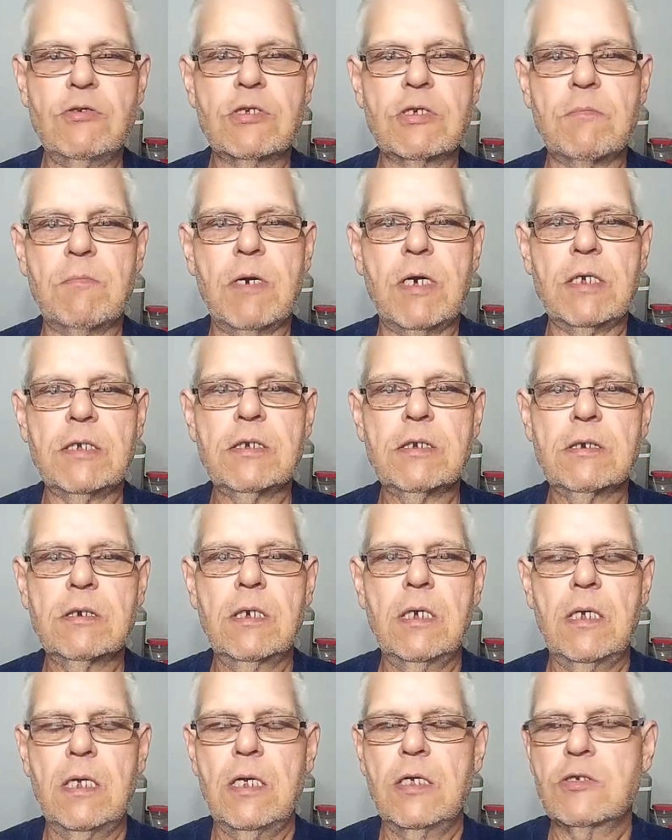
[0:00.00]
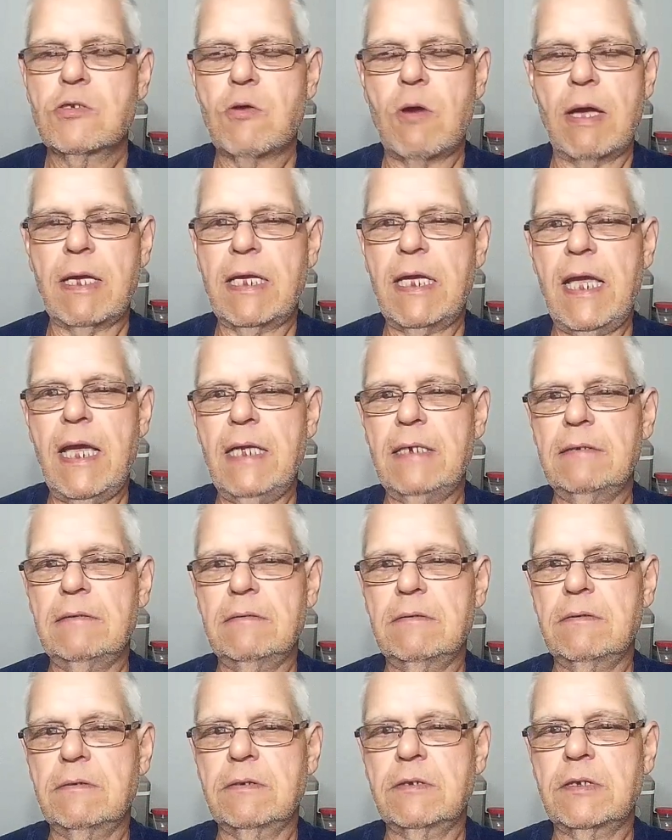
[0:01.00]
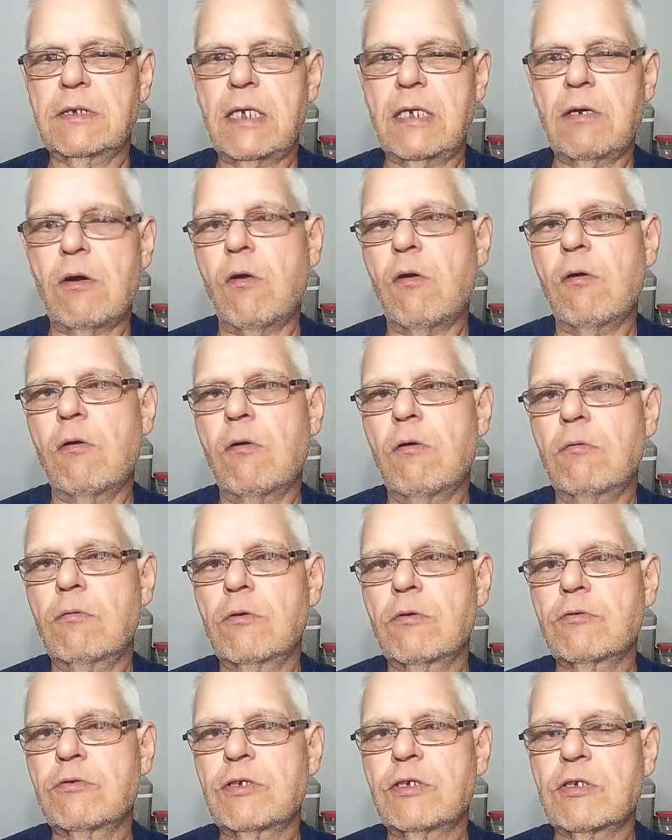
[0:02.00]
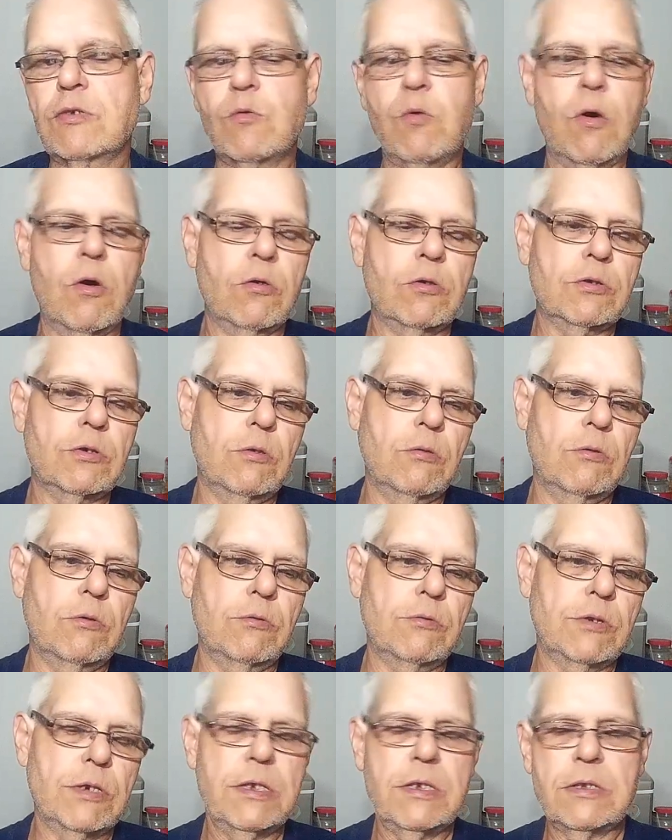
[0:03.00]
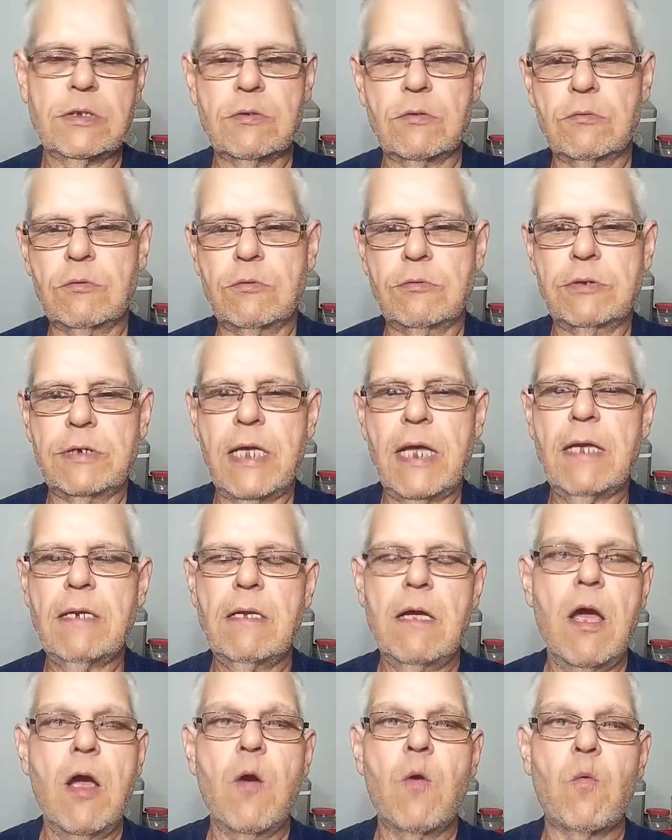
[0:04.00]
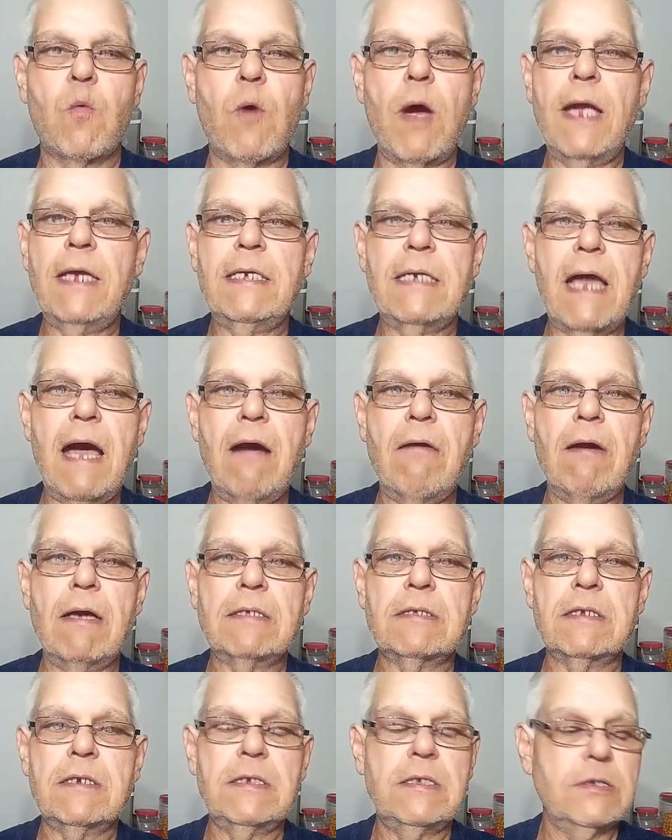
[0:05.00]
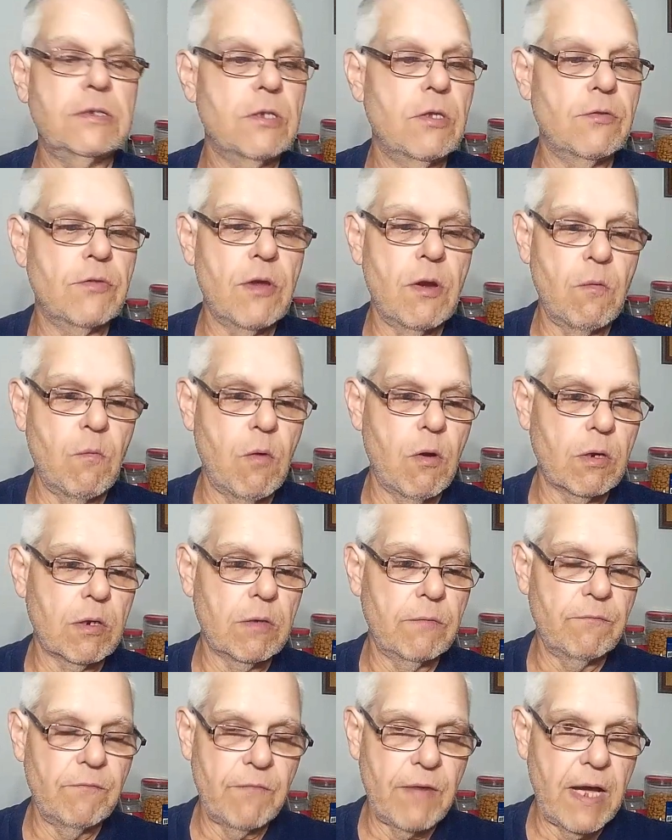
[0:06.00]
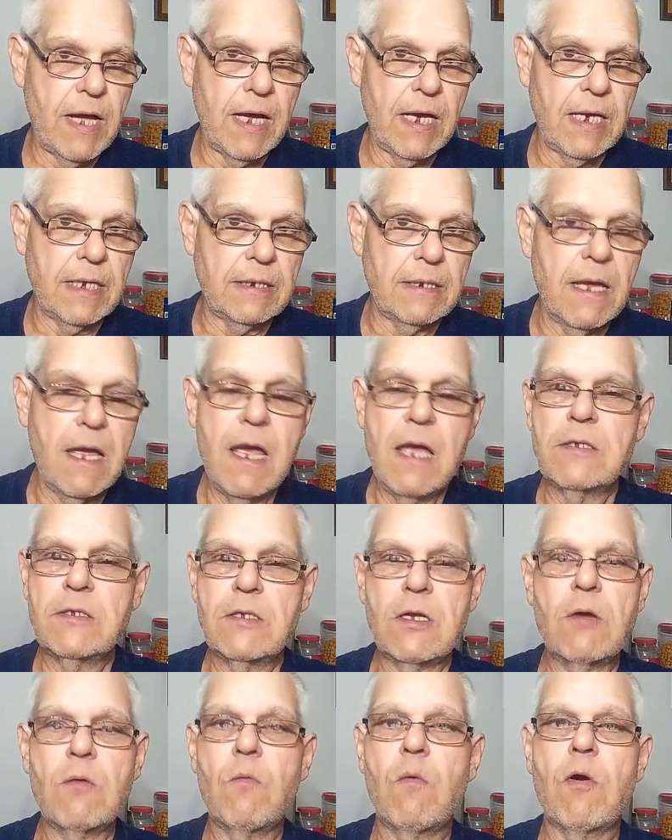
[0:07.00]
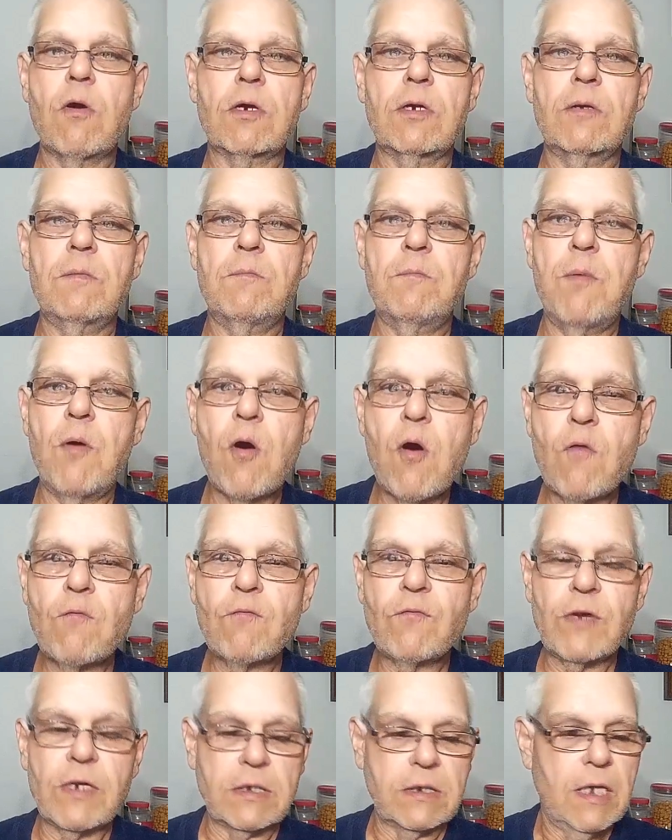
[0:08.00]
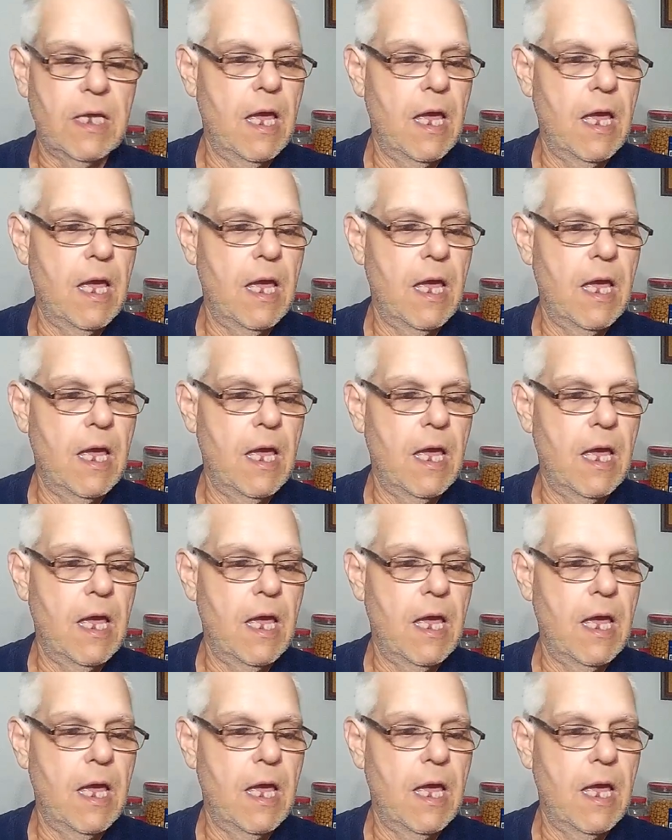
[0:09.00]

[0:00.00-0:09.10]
it much, so I can't say, oh, there's these quirks, oh, there's this, oh, there's that. Right now, as it is, they're working fine. They're working perfect.